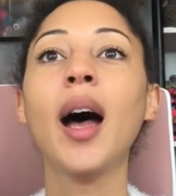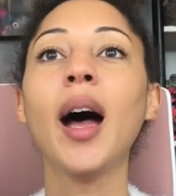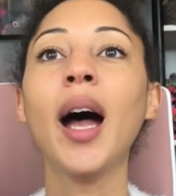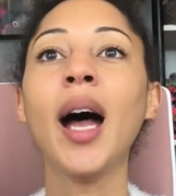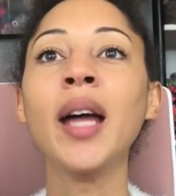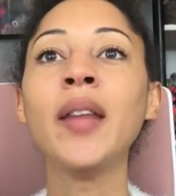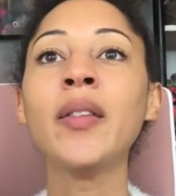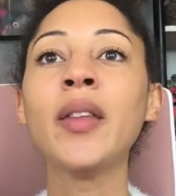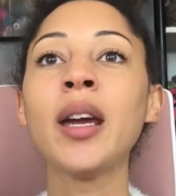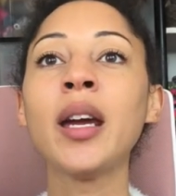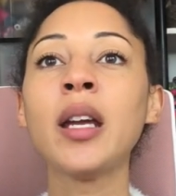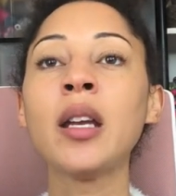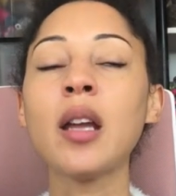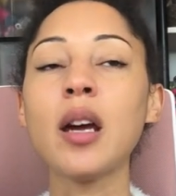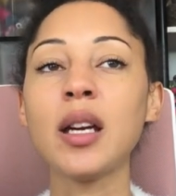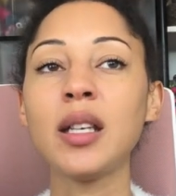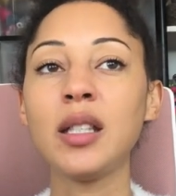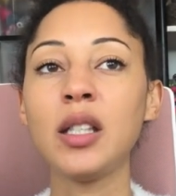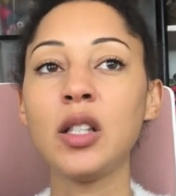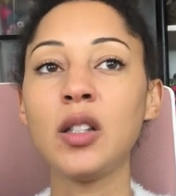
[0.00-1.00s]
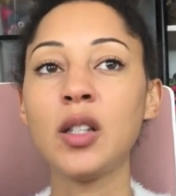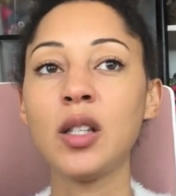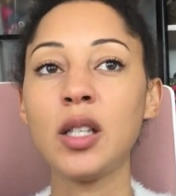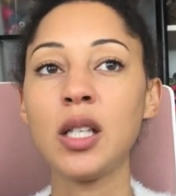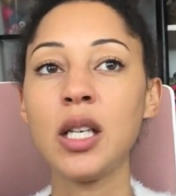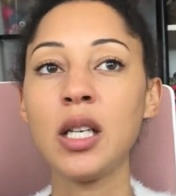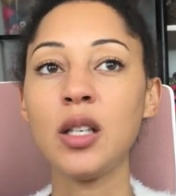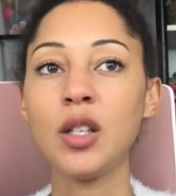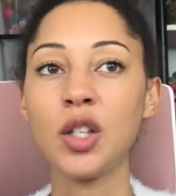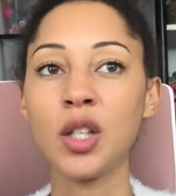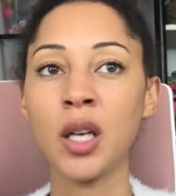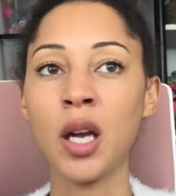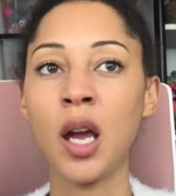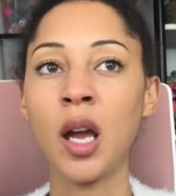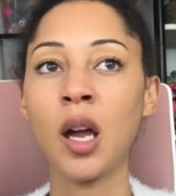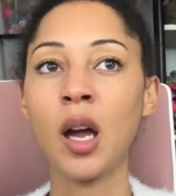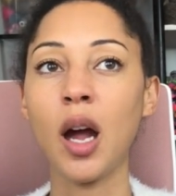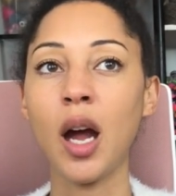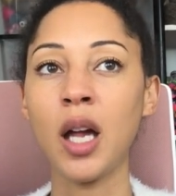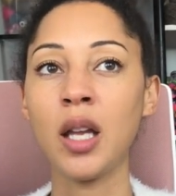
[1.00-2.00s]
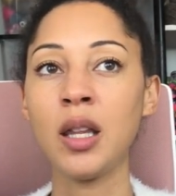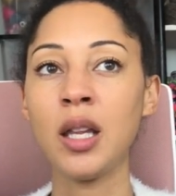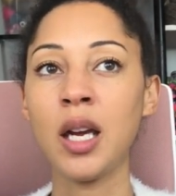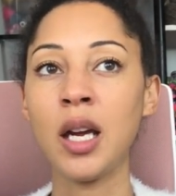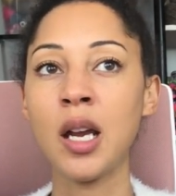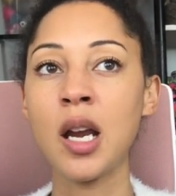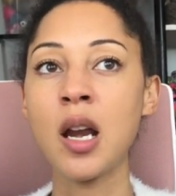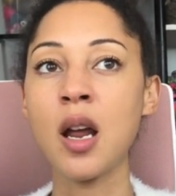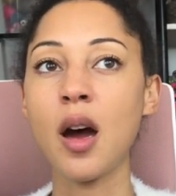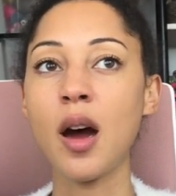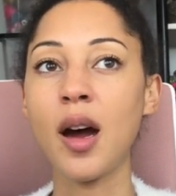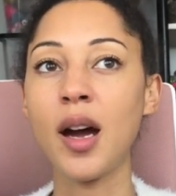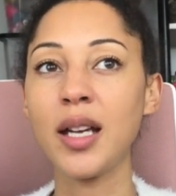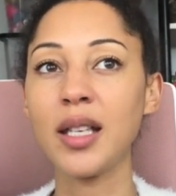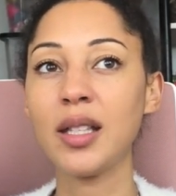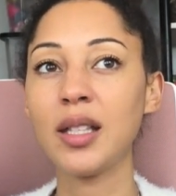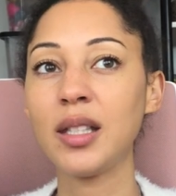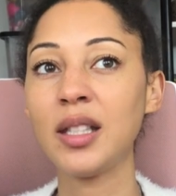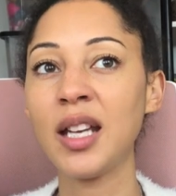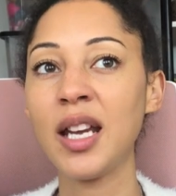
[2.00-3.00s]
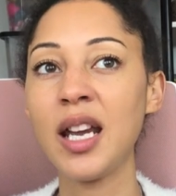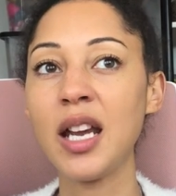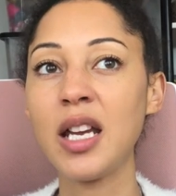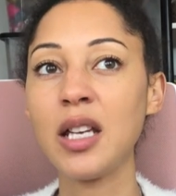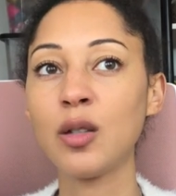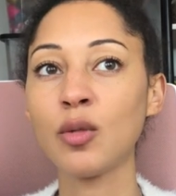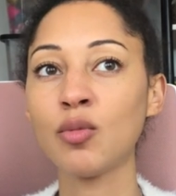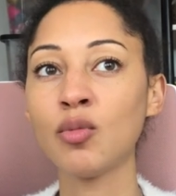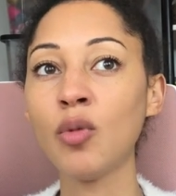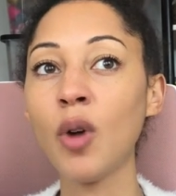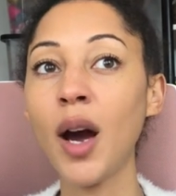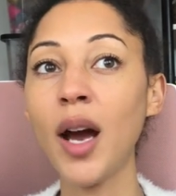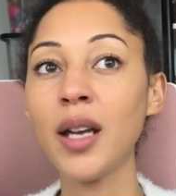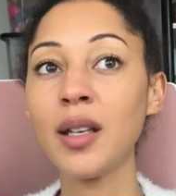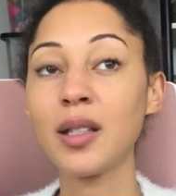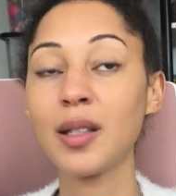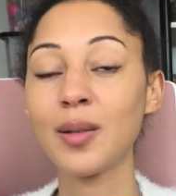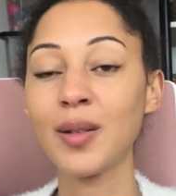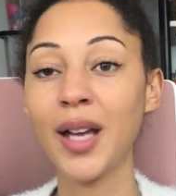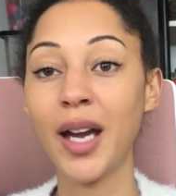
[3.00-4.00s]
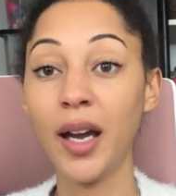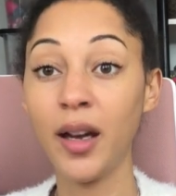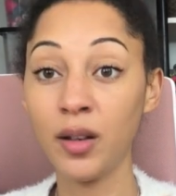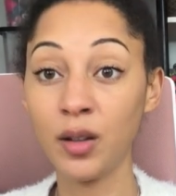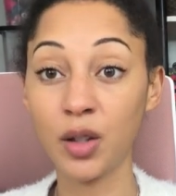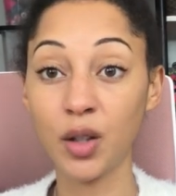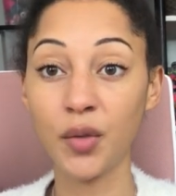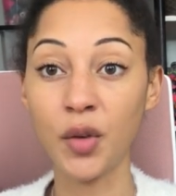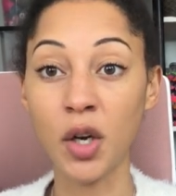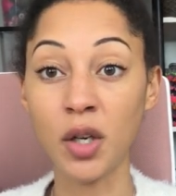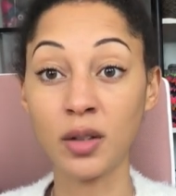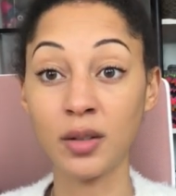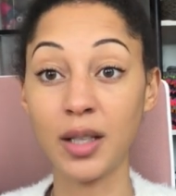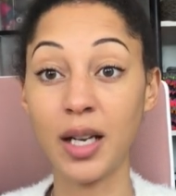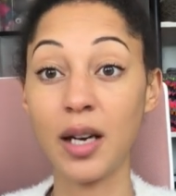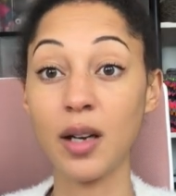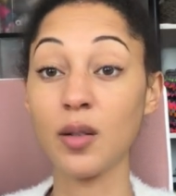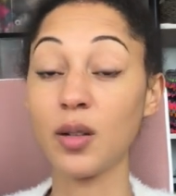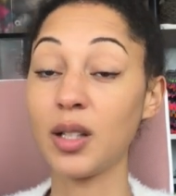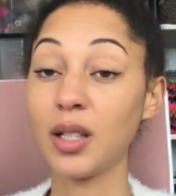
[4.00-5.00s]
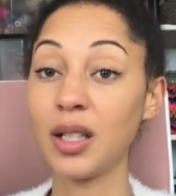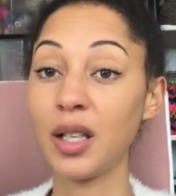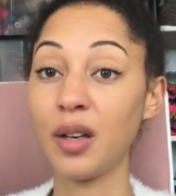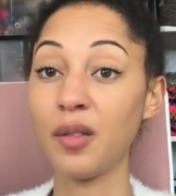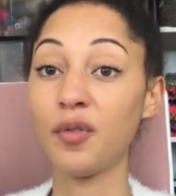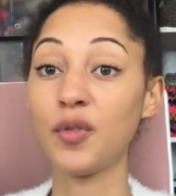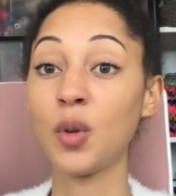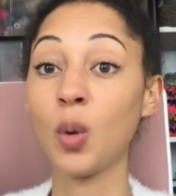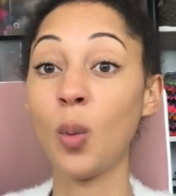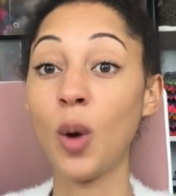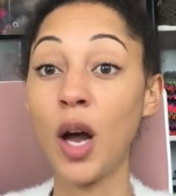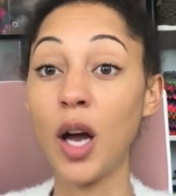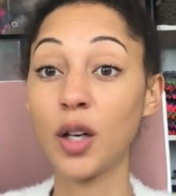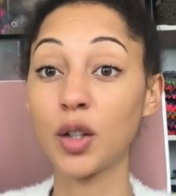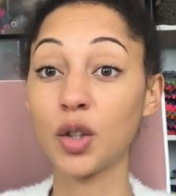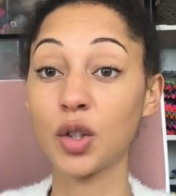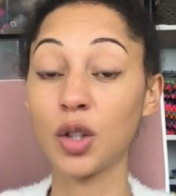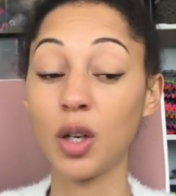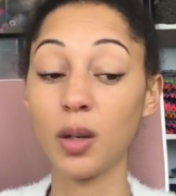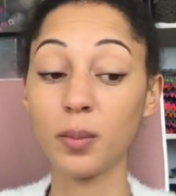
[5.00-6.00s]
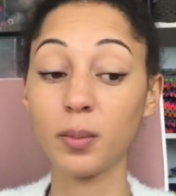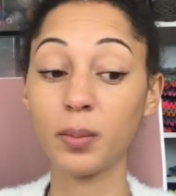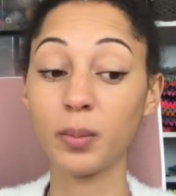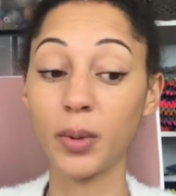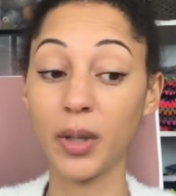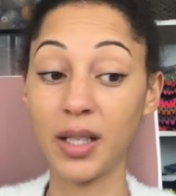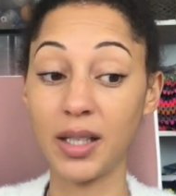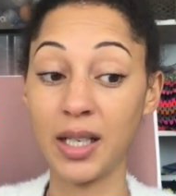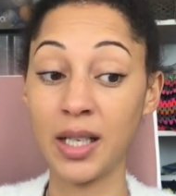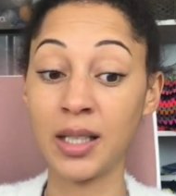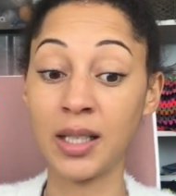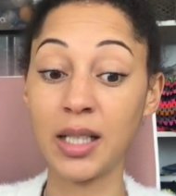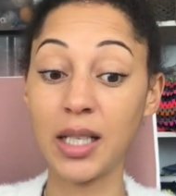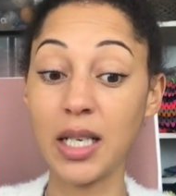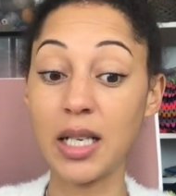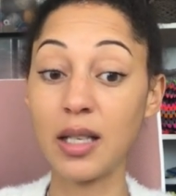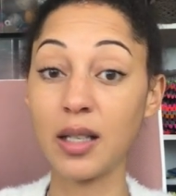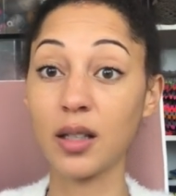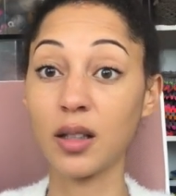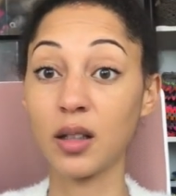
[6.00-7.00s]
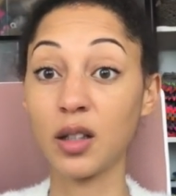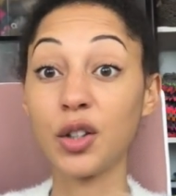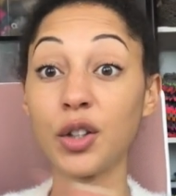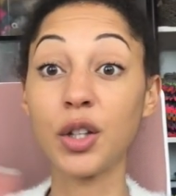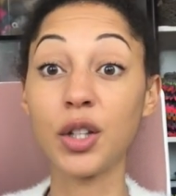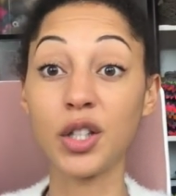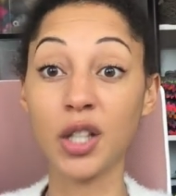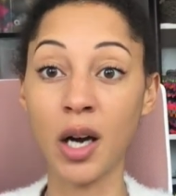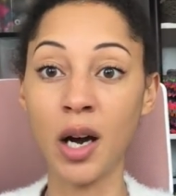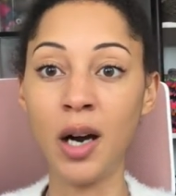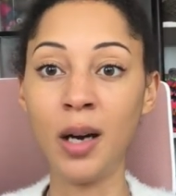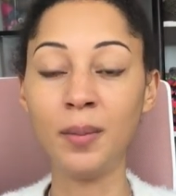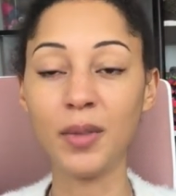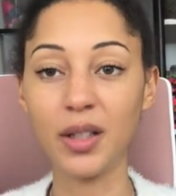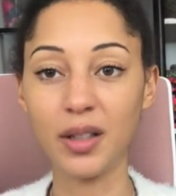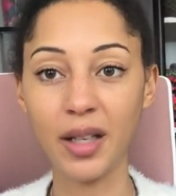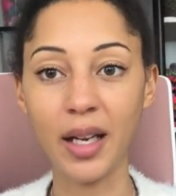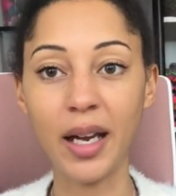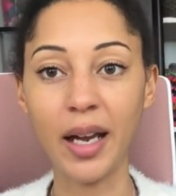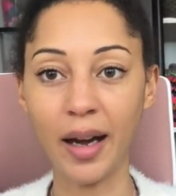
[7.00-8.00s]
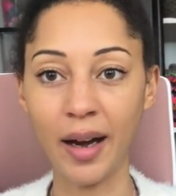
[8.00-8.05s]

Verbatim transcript: and then I did the teaching, and then I stayed right until the end of Yarndale to give the workshop attendees the time that they